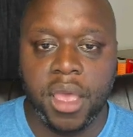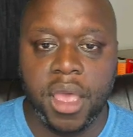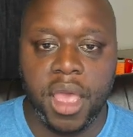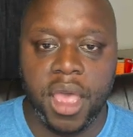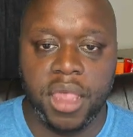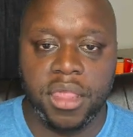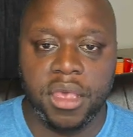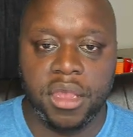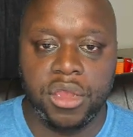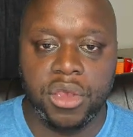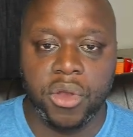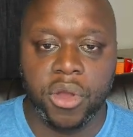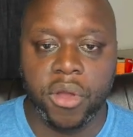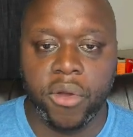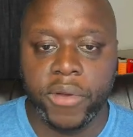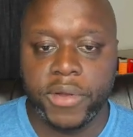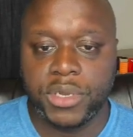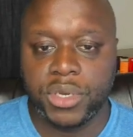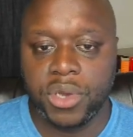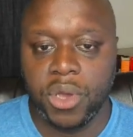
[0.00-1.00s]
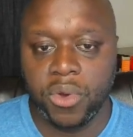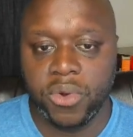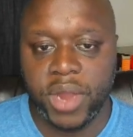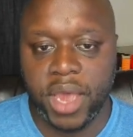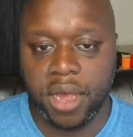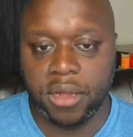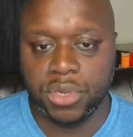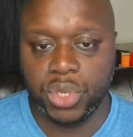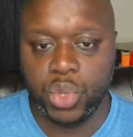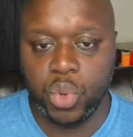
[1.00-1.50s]
and then you're going to go
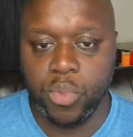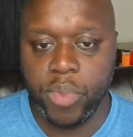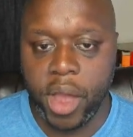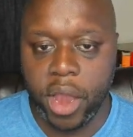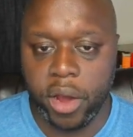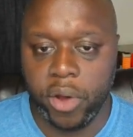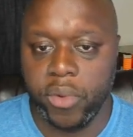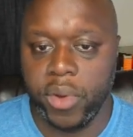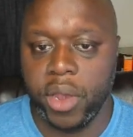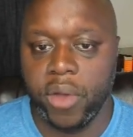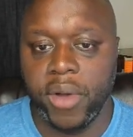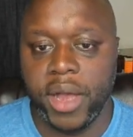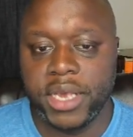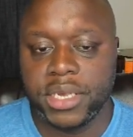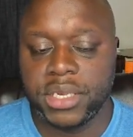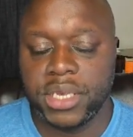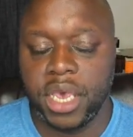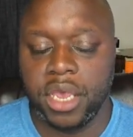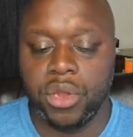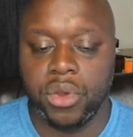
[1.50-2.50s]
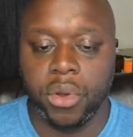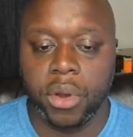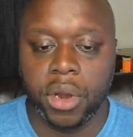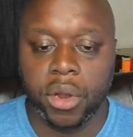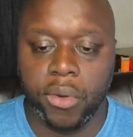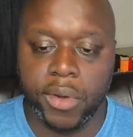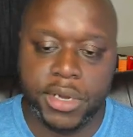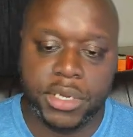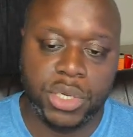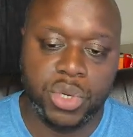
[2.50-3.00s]
down to buyer request and you are
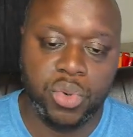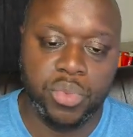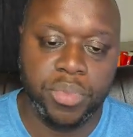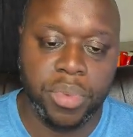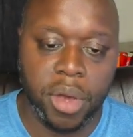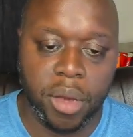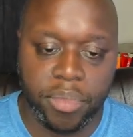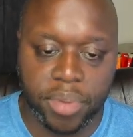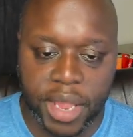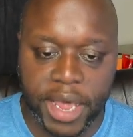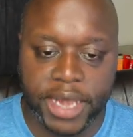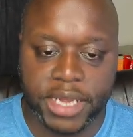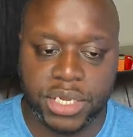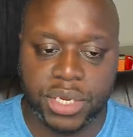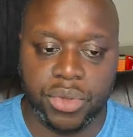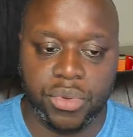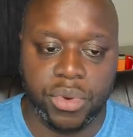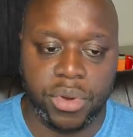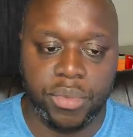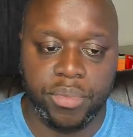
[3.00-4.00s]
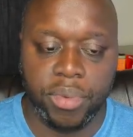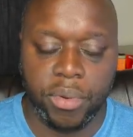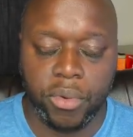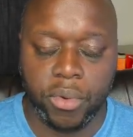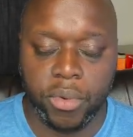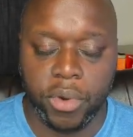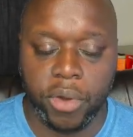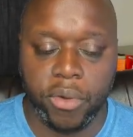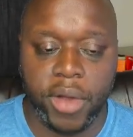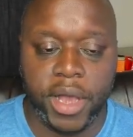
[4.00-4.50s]
going to apply to the re
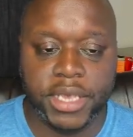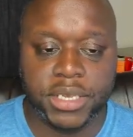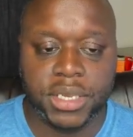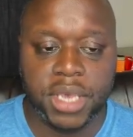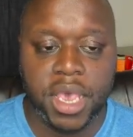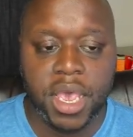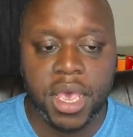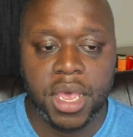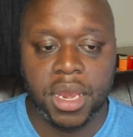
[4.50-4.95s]
request.